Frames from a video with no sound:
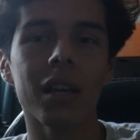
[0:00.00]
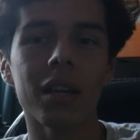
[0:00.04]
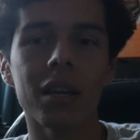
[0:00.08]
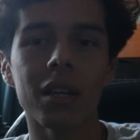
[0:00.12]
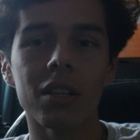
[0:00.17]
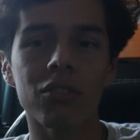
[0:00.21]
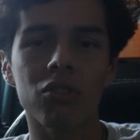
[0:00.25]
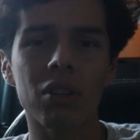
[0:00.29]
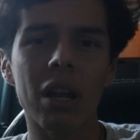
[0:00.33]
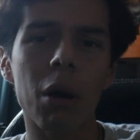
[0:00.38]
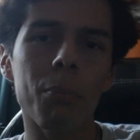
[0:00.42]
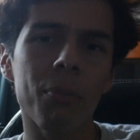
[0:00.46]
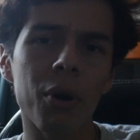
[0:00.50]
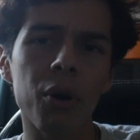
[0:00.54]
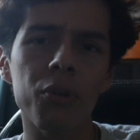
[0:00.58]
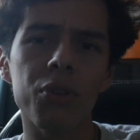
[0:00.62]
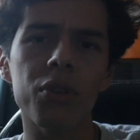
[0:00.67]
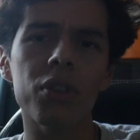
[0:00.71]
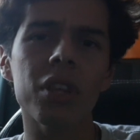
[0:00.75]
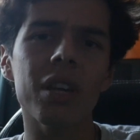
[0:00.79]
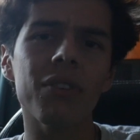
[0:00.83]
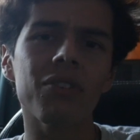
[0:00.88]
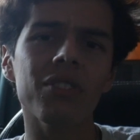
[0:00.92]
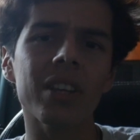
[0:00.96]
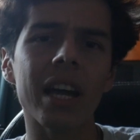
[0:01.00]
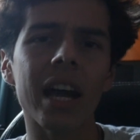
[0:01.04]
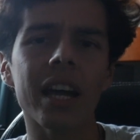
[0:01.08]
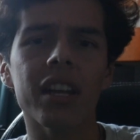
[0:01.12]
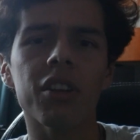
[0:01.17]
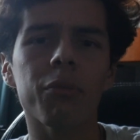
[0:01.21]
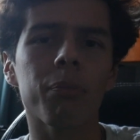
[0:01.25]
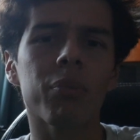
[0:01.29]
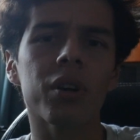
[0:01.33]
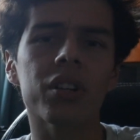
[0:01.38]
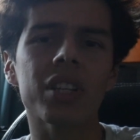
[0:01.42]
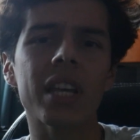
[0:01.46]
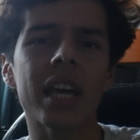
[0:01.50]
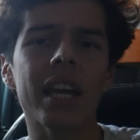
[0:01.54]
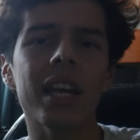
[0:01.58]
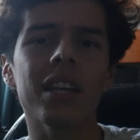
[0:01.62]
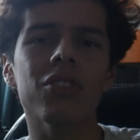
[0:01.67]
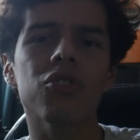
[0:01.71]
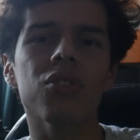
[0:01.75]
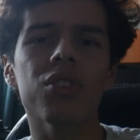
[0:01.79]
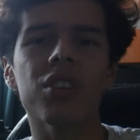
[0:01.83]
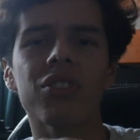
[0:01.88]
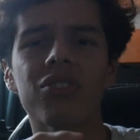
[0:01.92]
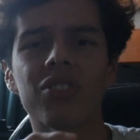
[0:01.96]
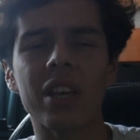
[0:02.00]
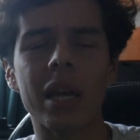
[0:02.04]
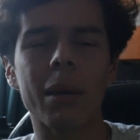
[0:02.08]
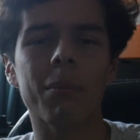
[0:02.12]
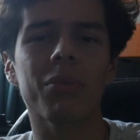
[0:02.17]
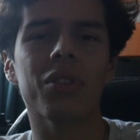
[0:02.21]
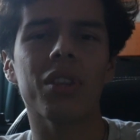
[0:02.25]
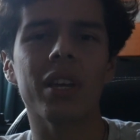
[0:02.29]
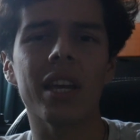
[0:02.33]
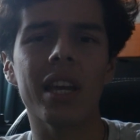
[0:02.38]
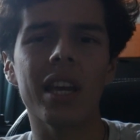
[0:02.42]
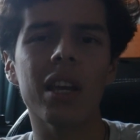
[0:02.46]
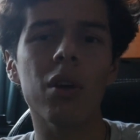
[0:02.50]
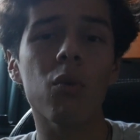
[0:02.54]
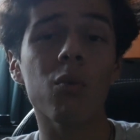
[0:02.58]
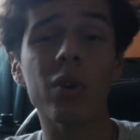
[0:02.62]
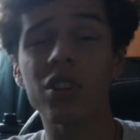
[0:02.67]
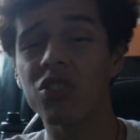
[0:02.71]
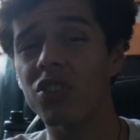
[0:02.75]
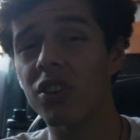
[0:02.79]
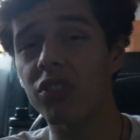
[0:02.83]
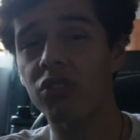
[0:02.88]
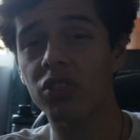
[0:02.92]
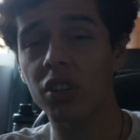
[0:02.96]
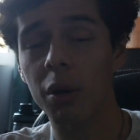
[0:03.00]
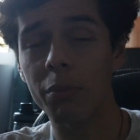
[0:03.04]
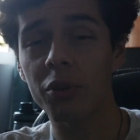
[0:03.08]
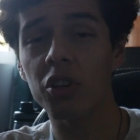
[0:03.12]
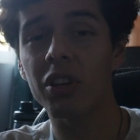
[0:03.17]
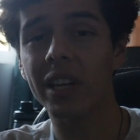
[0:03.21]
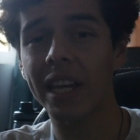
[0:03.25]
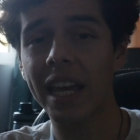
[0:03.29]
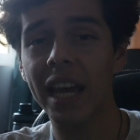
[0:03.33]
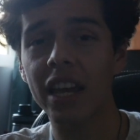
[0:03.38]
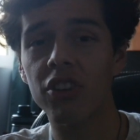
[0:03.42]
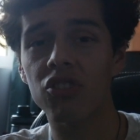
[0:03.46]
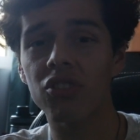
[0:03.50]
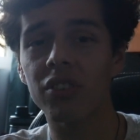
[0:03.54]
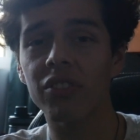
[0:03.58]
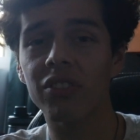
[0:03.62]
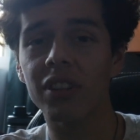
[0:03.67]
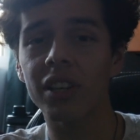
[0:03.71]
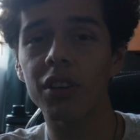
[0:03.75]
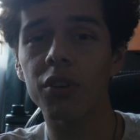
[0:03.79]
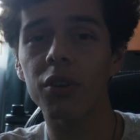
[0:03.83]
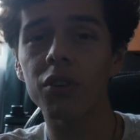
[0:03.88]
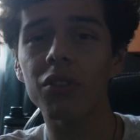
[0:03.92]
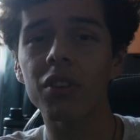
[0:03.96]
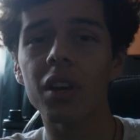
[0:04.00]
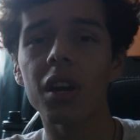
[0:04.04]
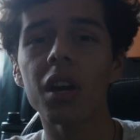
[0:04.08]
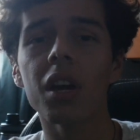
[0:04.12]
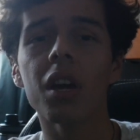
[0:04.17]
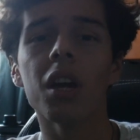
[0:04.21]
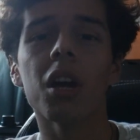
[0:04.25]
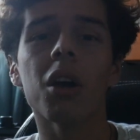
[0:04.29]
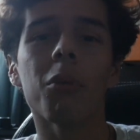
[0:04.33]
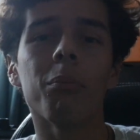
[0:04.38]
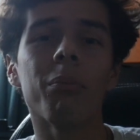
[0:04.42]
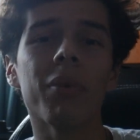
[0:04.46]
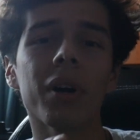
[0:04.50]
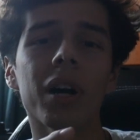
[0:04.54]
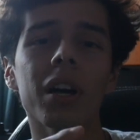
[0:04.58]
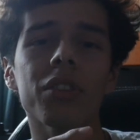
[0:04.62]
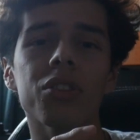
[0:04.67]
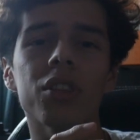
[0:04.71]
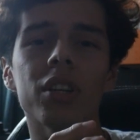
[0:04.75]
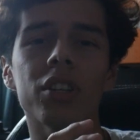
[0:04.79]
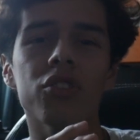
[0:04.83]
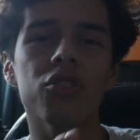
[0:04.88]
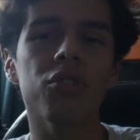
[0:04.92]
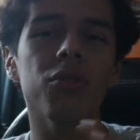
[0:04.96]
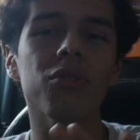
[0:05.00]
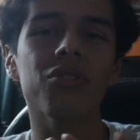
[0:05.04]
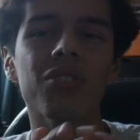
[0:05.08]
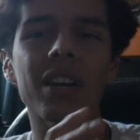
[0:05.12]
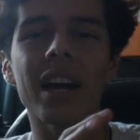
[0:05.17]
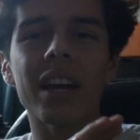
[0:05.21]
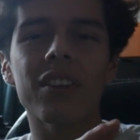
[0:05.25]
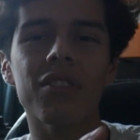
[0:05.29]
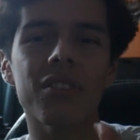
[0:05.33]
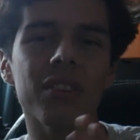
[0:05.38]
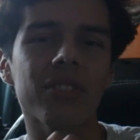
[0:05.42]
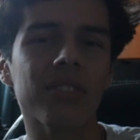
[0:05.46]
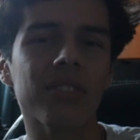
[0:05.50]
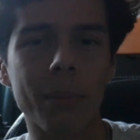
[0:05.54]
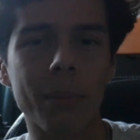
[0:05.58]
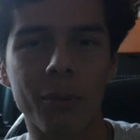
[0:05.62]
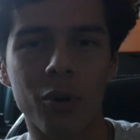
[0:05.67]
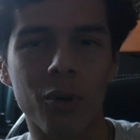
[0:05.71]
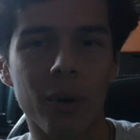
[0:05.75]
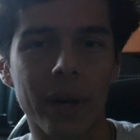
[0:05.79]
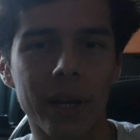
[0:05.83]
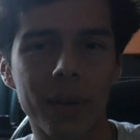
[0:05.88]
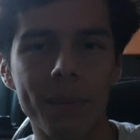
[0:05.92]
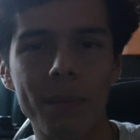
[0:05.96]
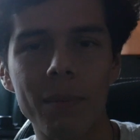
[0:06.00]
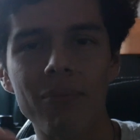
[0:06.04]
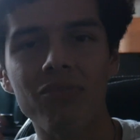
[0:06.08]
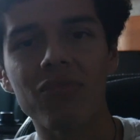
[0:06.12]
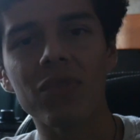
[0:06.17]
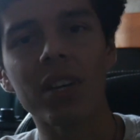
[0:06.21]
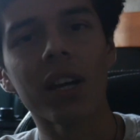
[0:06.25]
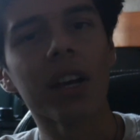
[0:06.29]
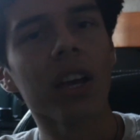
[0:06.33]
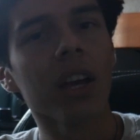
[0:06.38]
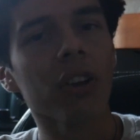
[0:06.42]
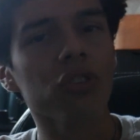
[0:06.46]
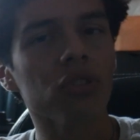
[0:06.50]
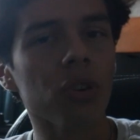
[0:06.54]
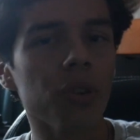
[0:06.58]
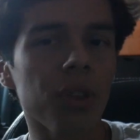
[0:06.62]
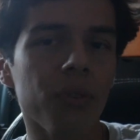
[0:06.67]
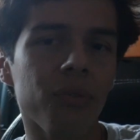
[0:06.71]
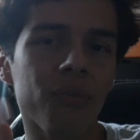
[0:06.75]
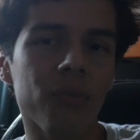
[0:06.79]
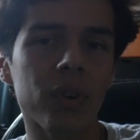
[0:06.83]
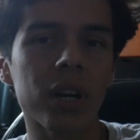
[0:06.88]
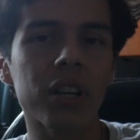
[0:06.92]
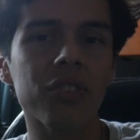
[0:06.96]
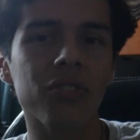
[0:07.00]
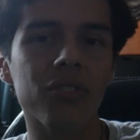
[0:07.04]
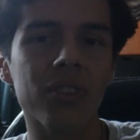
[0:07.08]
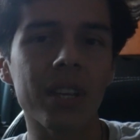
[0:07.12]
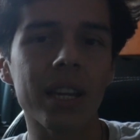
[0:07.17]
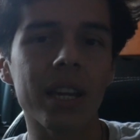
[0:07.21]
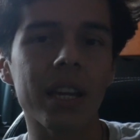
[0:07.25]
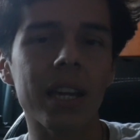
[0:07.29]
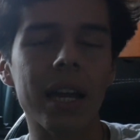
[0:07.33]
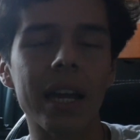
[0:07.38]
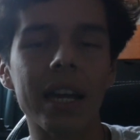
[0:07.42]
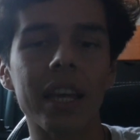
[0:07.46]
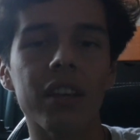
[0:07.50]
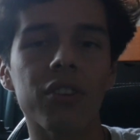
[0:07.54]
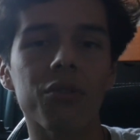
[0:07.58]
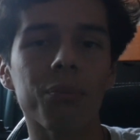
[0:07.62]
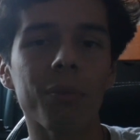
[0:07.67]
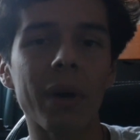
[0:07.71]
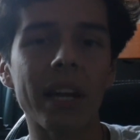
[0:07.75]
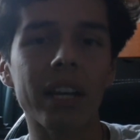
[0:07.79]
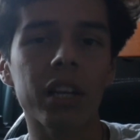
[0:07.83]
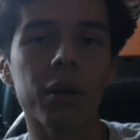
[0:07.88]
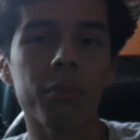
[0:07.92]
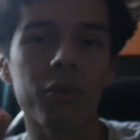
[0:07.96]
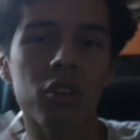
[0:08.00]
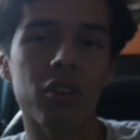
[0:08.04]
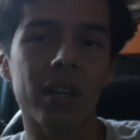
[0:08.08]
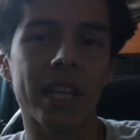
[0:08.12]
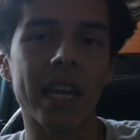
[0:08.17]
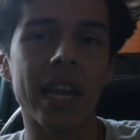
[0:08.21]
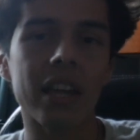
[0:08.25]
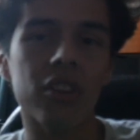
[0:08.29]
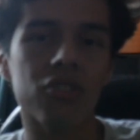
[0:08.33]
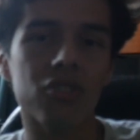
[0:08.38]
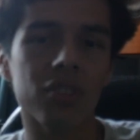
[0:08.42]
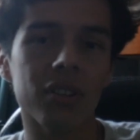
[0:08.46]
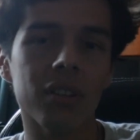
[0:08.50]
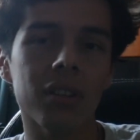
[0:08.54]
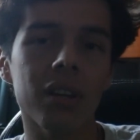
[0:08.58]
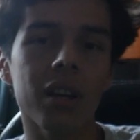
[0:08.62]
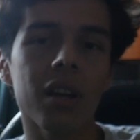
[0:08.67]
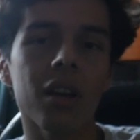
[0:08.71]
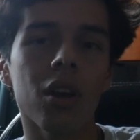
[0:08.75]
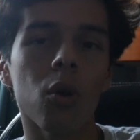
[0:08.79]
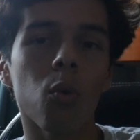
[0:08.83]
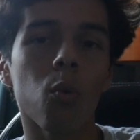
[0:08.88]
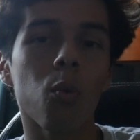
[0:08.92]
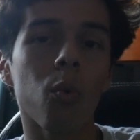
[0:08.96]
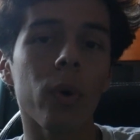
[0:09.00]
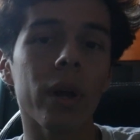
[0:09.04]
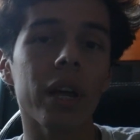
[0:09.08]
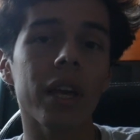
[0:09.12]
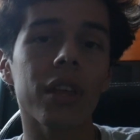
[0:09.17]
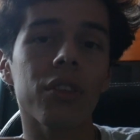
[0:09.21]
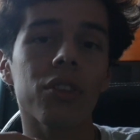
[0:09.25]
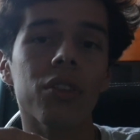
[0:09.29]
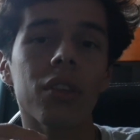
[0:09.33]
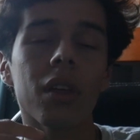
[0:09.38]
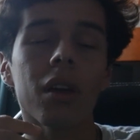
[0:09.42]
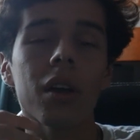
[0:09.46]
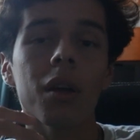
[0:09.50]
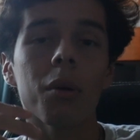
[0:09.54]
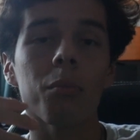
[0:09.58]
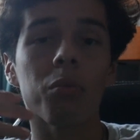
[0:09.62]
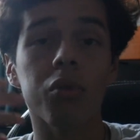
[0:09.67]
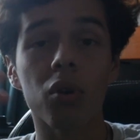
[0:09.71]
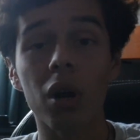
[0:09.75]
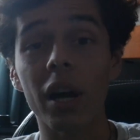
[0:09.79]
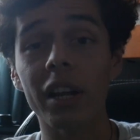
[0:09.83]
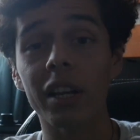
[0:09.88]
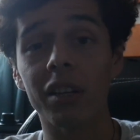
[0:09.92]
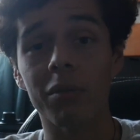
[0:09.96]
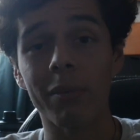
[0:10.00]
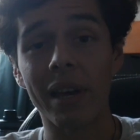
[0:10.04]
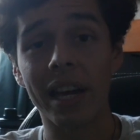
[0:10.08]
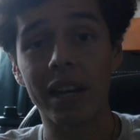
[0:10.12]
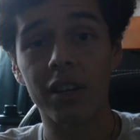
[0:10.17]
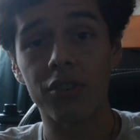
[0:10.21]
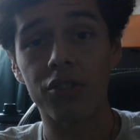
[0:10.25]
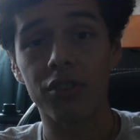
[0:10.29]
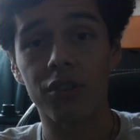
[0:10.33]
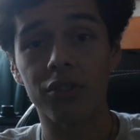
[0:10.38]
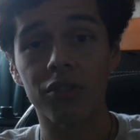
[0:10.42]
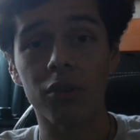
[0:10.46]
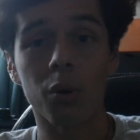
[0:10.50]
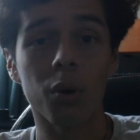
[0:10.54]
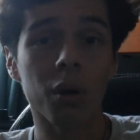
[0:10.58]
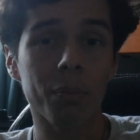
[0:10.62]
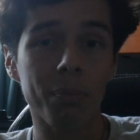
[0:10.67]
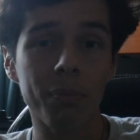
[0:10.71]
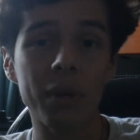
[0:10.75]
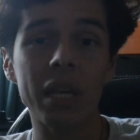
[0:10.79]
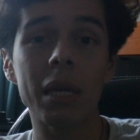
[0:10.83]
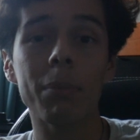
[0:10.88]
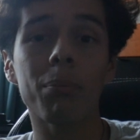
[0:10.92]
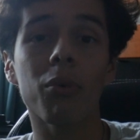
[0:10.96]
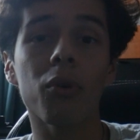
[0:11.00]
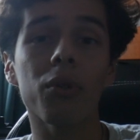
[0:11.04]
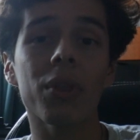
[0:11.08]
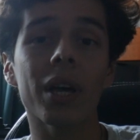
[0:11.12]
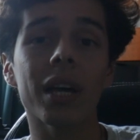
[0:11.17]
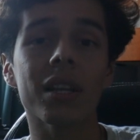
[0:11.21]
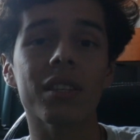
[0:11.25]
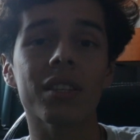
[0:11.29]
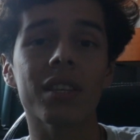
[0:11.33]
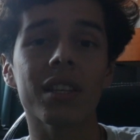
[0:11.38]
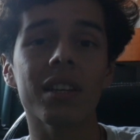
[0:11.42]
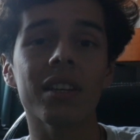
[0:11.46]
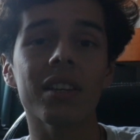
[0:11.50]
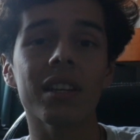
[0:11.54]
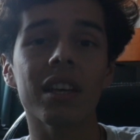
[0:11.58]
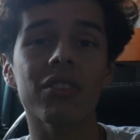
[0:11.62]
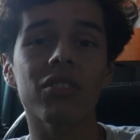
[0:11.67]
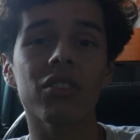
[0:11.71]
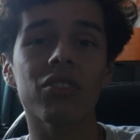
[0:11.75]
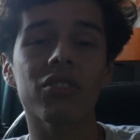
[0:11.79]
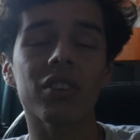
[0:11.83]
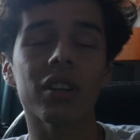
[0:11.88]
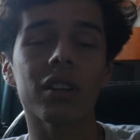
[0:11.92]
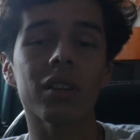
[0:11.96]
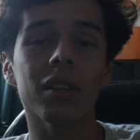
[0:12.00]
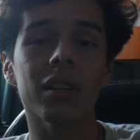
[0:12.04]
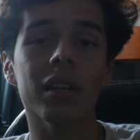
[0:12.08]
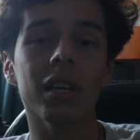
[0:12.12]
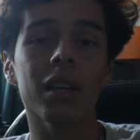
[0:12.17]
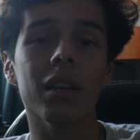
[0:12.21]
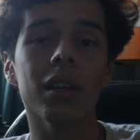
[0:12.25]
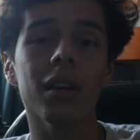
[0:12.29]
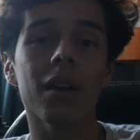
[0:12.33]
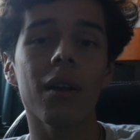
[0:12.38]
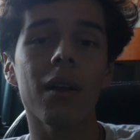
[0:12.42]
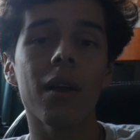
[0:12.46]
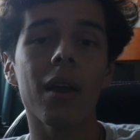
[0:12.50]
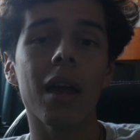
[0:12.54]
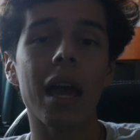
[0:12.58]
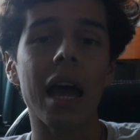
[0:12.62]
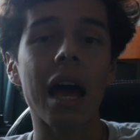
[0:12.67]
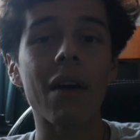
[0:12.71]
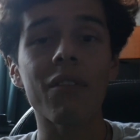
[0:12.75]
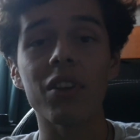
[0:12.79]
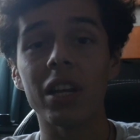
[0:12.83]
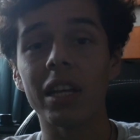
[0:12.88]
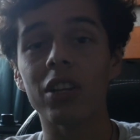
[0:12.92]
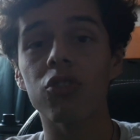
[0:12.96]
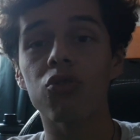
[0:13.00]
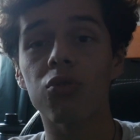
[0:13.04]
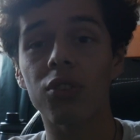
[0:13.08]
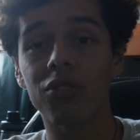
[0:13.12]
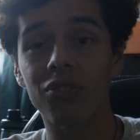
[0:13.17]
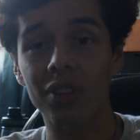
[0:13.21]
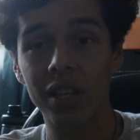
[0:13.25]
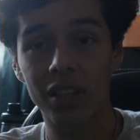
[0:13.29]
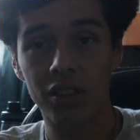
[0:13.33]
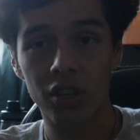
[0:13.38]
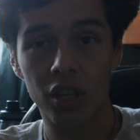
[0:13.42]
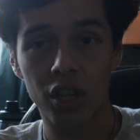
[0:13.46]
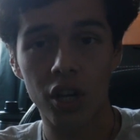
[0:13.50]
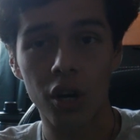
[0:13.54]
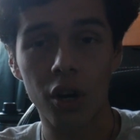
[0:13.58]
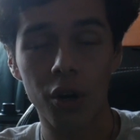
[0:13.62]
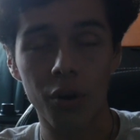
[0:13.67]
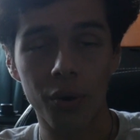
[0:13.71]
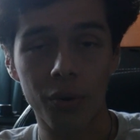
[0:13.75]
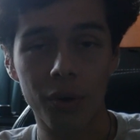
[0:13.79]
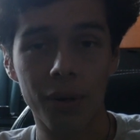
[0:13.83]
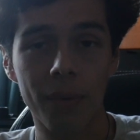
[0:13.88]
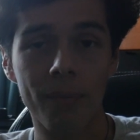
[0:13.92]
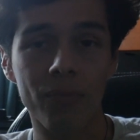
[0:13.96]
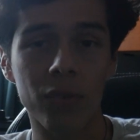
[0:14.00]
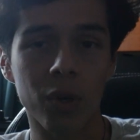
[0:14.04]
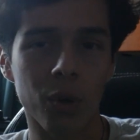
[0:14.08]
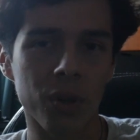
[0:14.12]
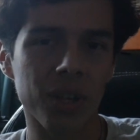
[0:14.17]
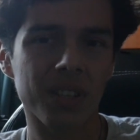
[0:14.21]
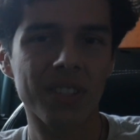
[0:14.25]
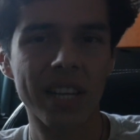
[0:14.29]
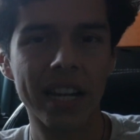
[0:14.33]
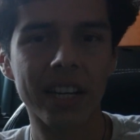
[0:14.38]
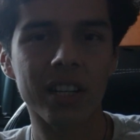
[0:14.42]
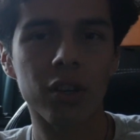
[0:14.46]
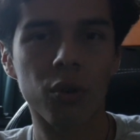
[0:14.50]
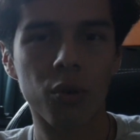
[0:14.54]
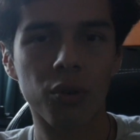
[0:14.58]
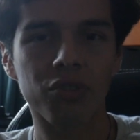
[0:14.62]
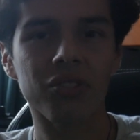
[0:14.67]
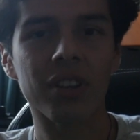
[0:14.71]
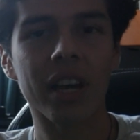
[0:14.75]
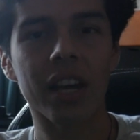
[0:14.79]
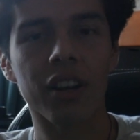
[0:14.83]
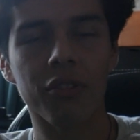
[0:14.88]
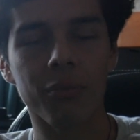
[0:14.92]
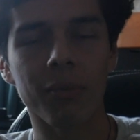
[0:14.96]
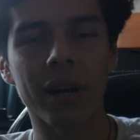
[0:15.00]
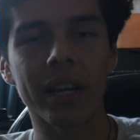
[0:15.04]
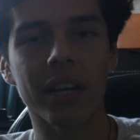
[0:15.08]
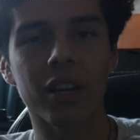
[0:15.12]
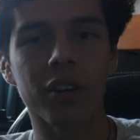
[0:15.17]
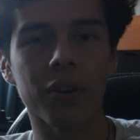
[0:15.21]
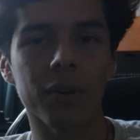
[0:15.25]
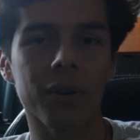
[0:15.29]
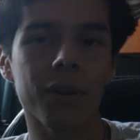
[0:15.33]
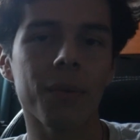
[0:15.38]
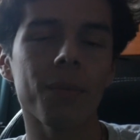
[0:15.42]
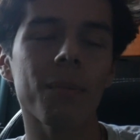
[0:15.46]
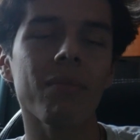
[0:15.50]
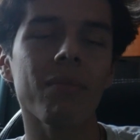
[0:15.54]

So, now both of these kind of pertain to the same thing, which is communication skills, but they're two sides of the coin. So the first thing is my communication with product managers or people that didn't necessarily have an interest in the code or the technical side of my code.